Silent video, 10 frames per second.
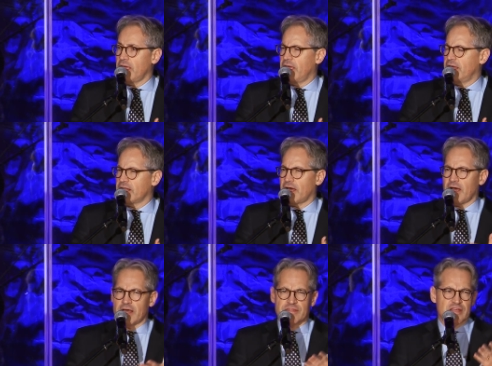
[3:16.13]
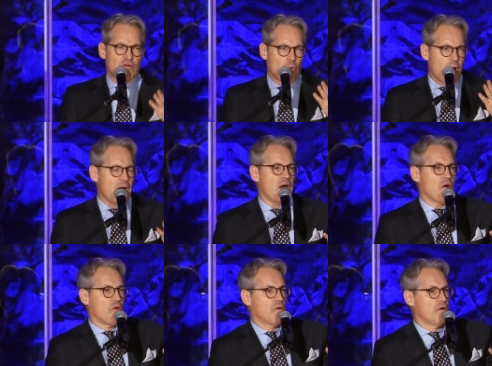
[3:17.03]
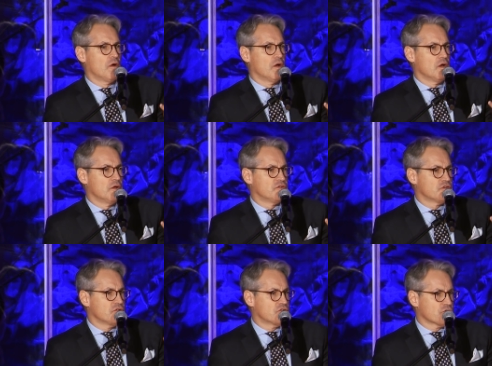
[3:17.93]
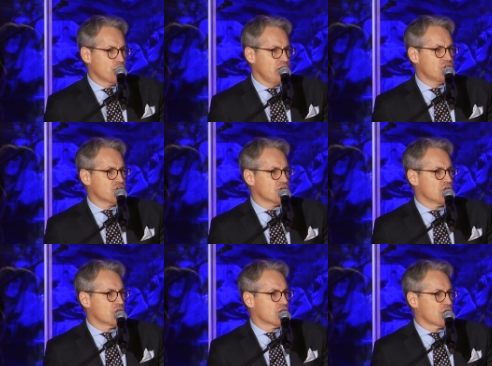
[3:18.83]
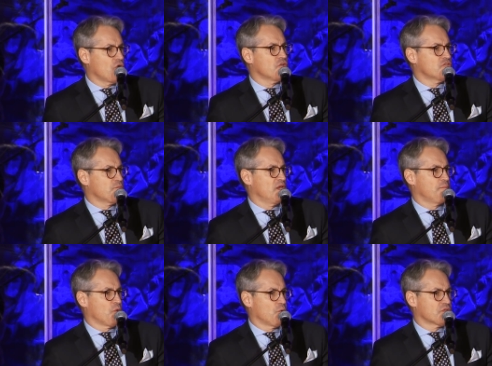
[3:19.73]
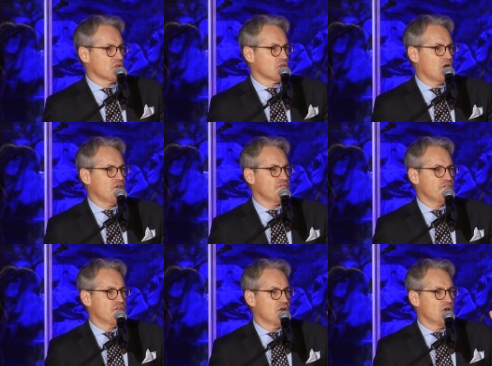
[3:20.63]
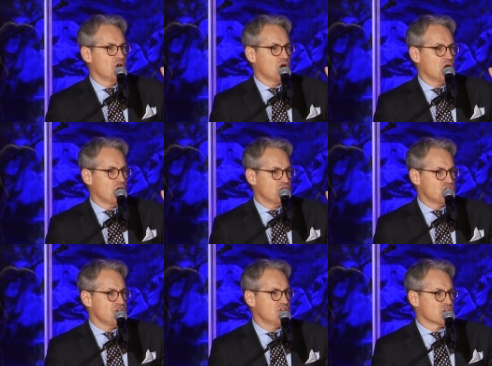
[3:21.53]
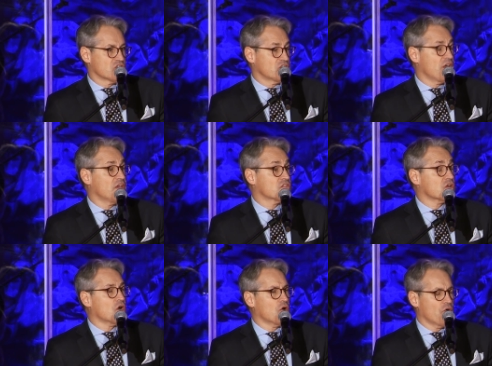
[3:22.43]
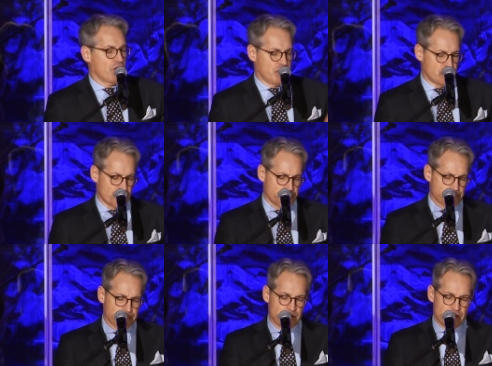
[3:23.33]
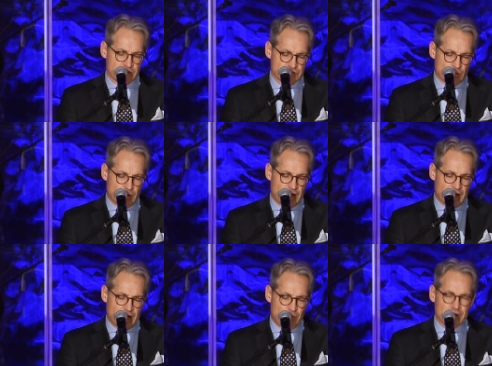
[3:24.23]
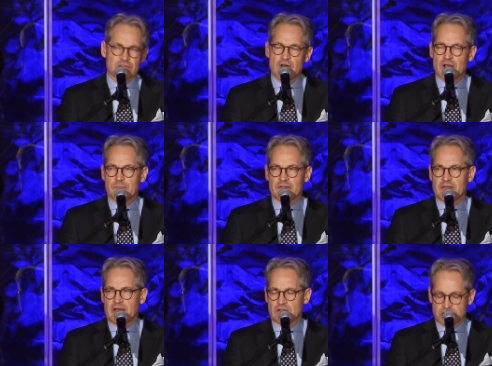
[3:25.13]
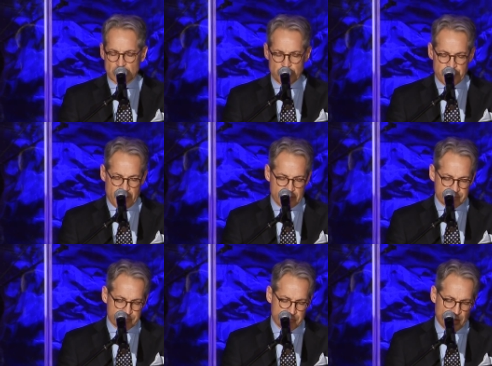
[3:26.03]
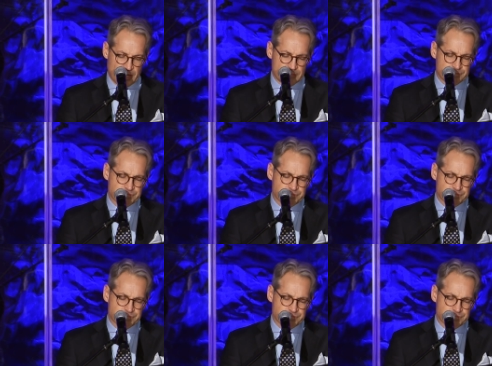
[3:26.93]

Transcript: And I think, wow, to, to reach those people with the love of Jesus takes courage. So I want to talk about that a little bit, but